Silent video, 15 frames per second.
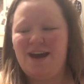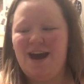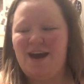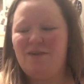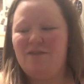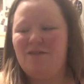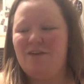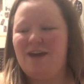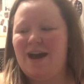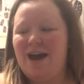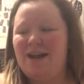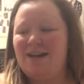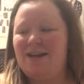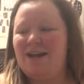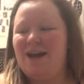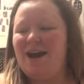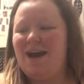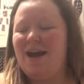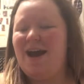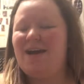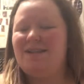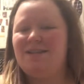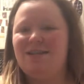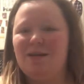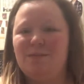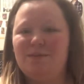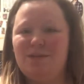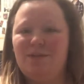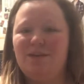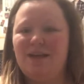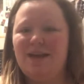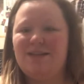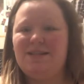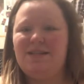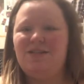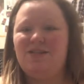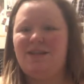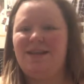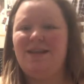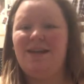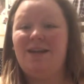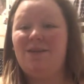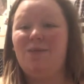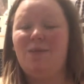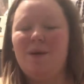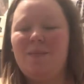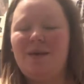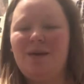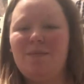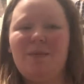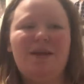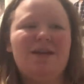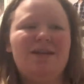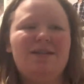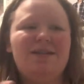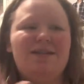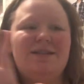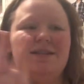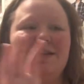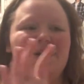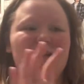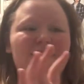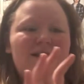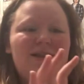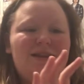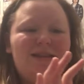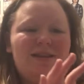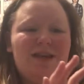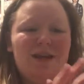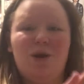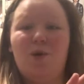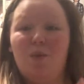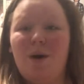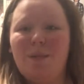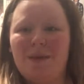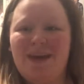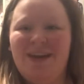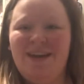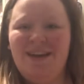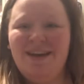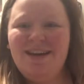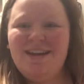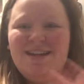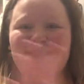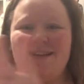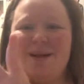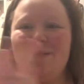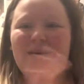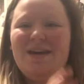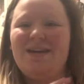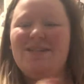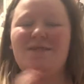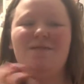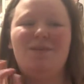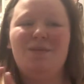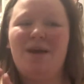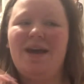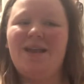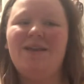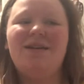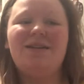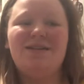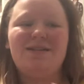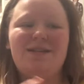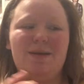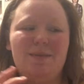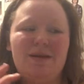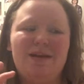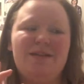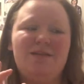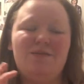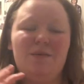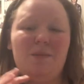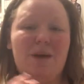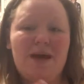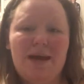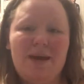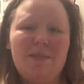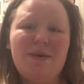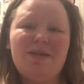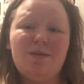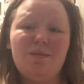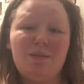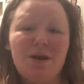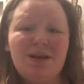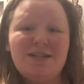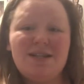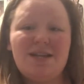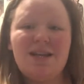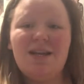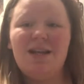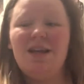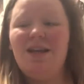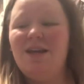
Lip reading: I had to come to the realization that they didn't want me because they don't want me. It's not because of the way I look, it's not because of who I am as a person.